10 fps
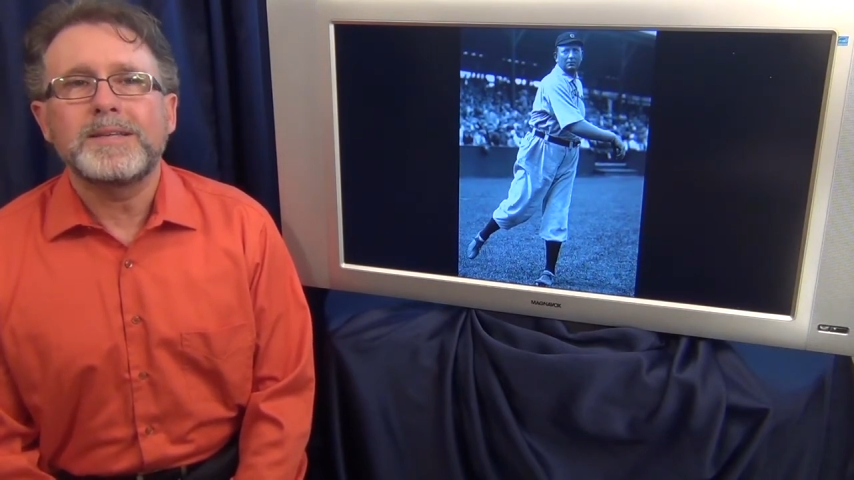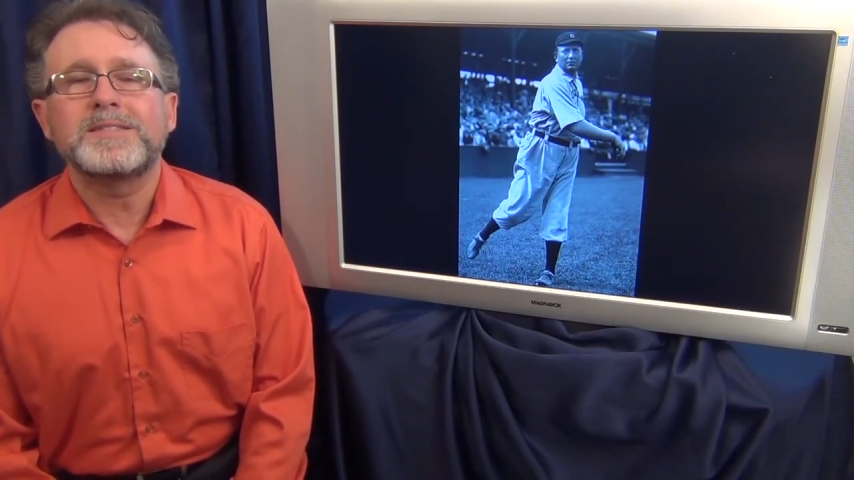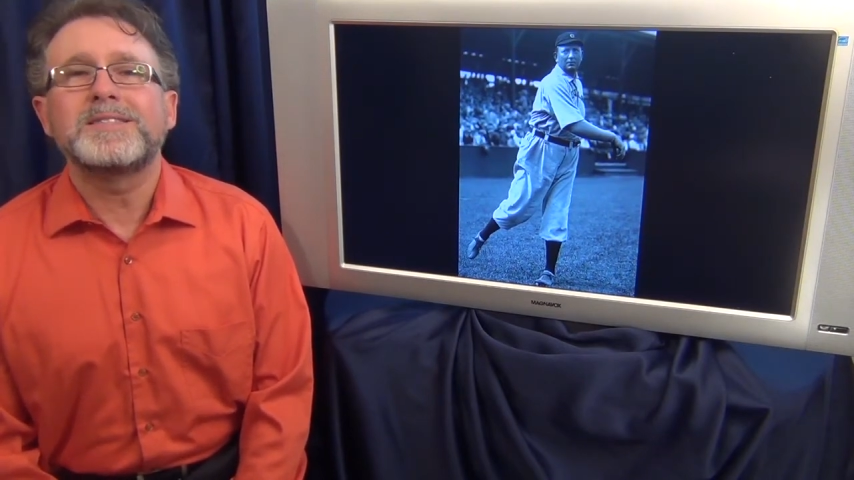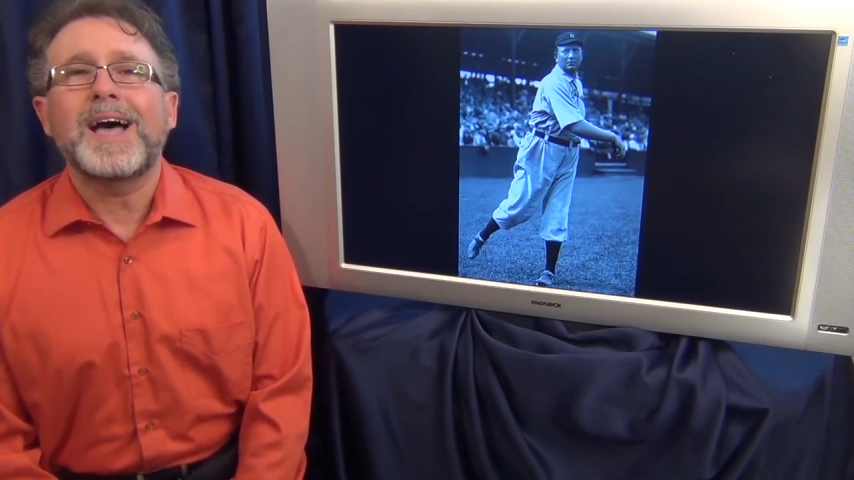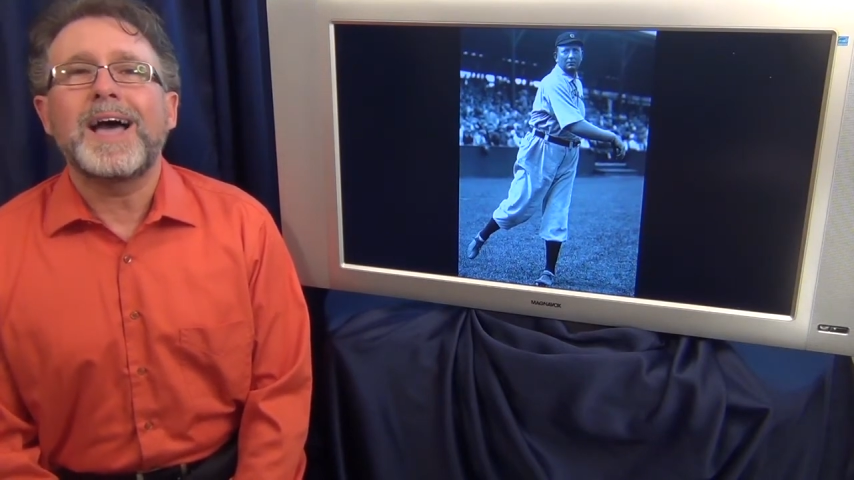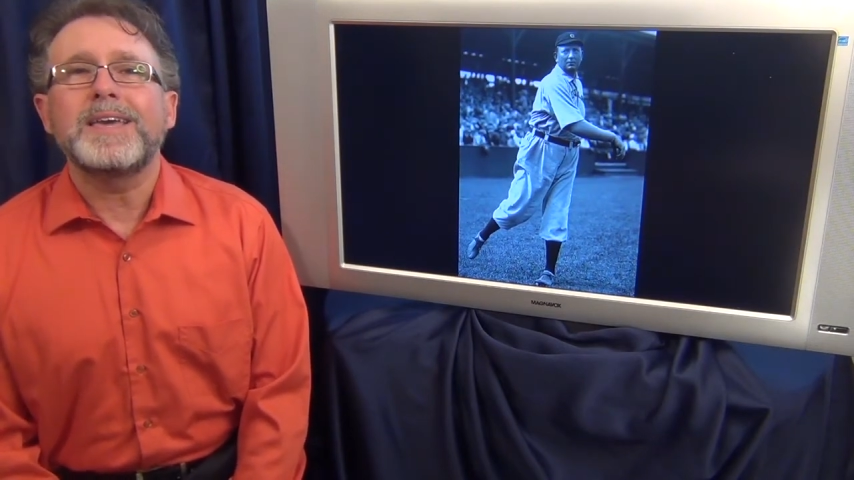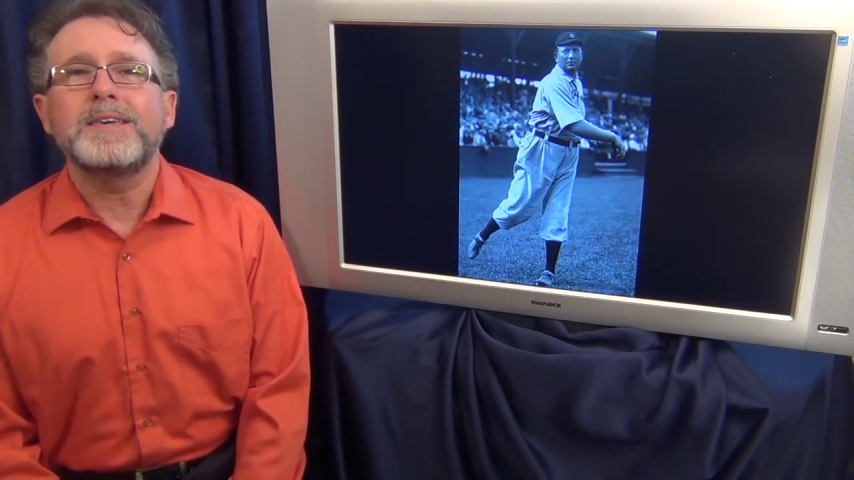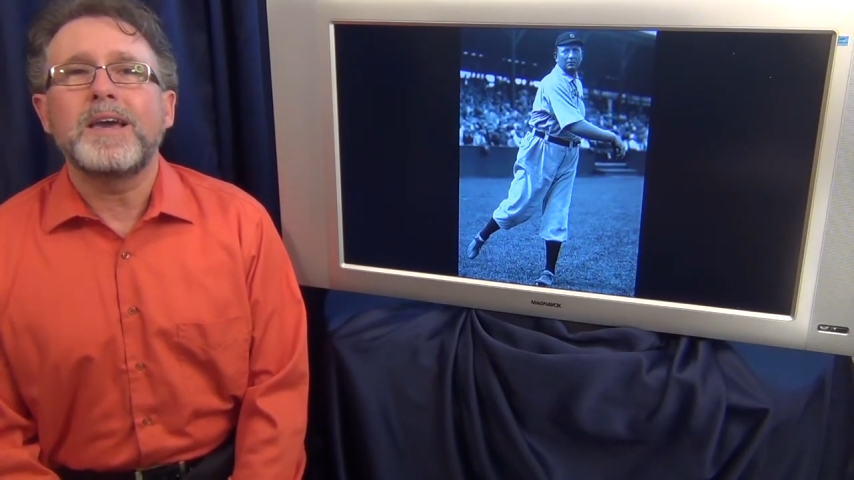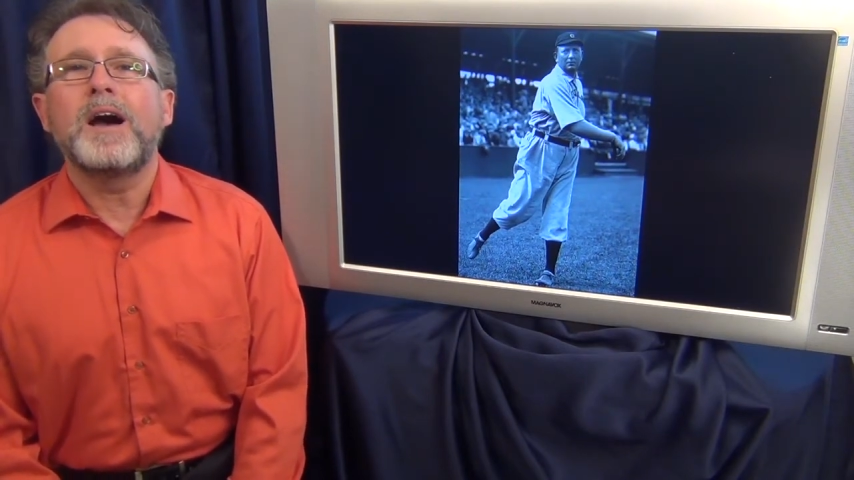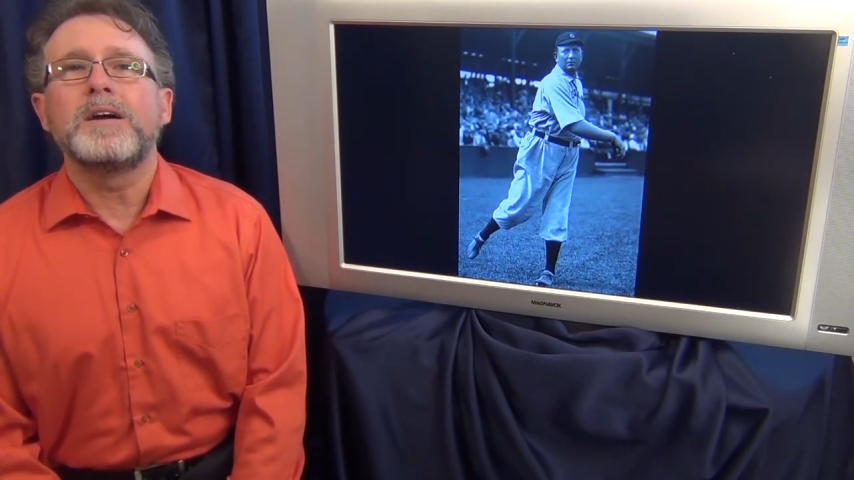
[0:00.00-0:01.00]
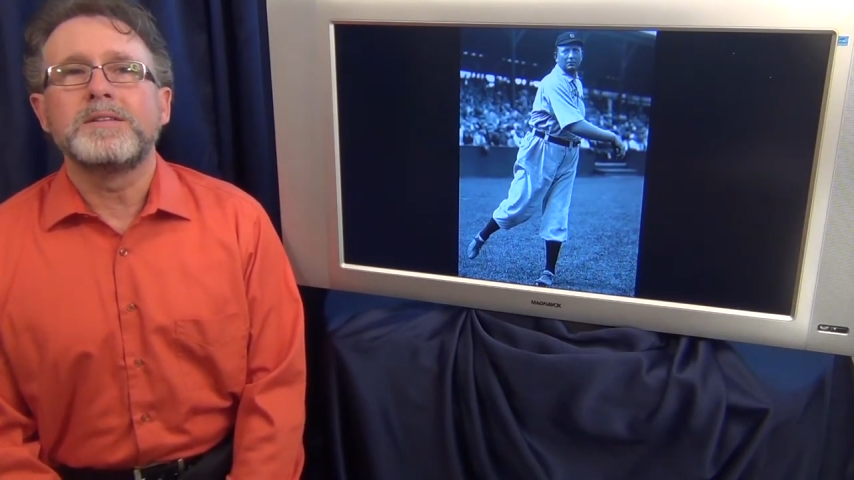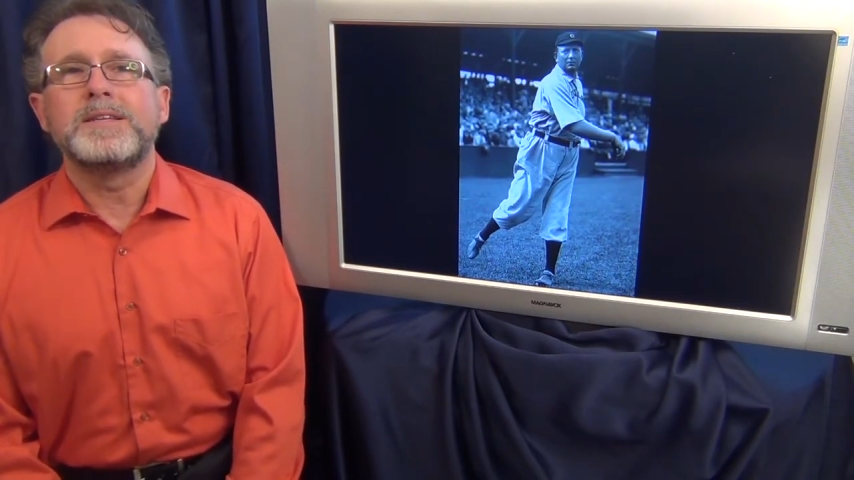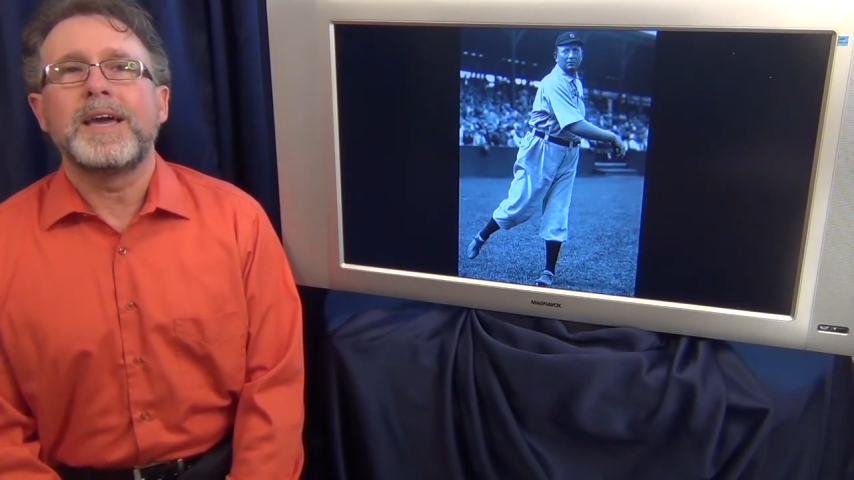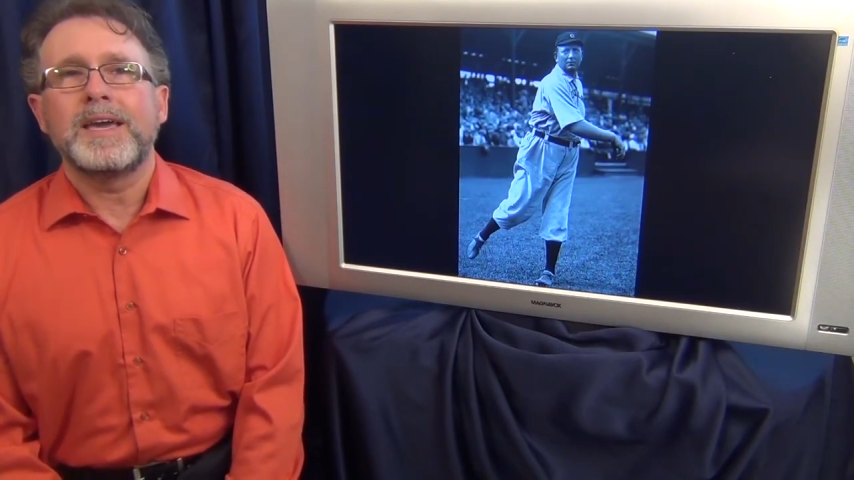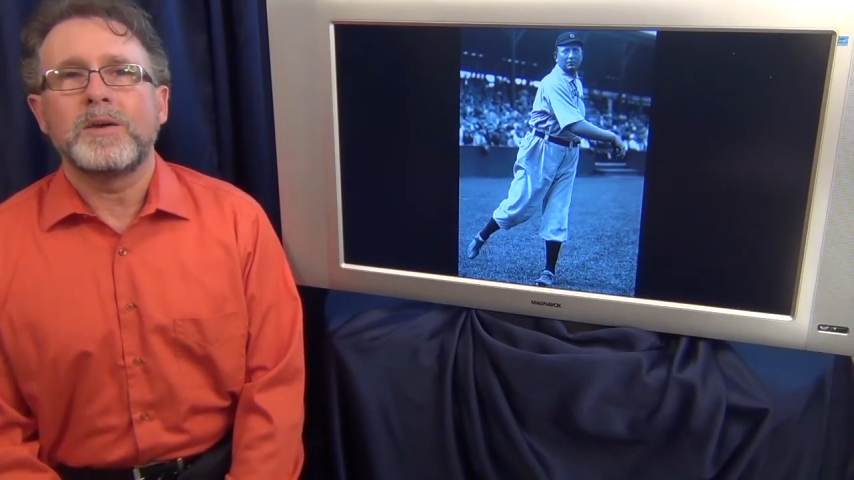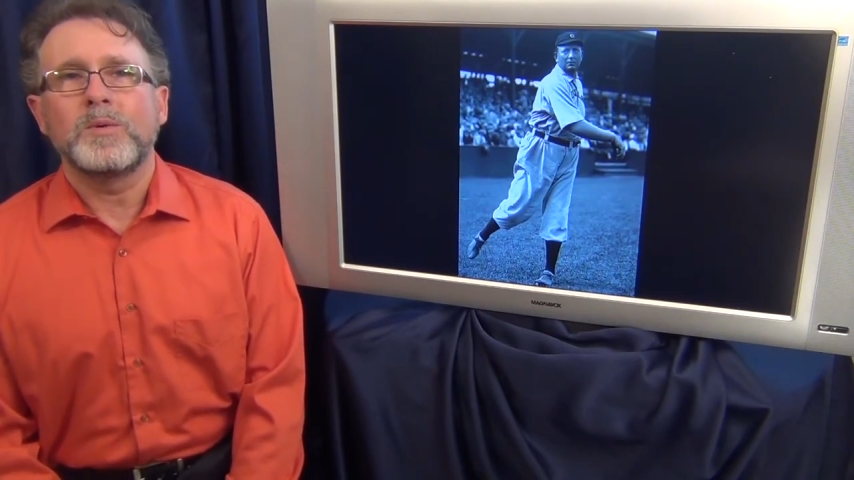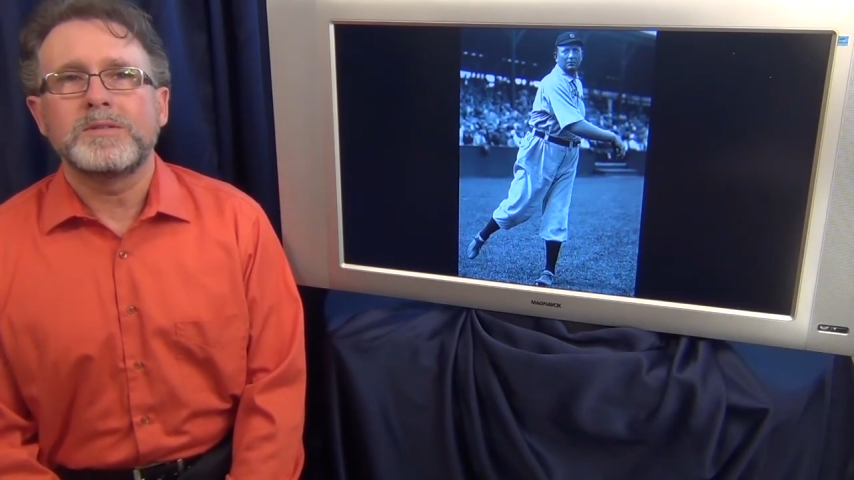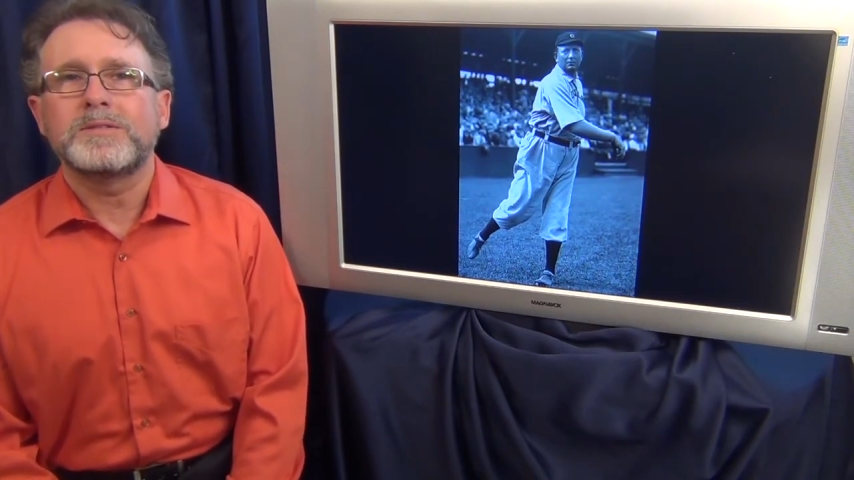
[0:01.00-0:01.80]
Cy Young Day was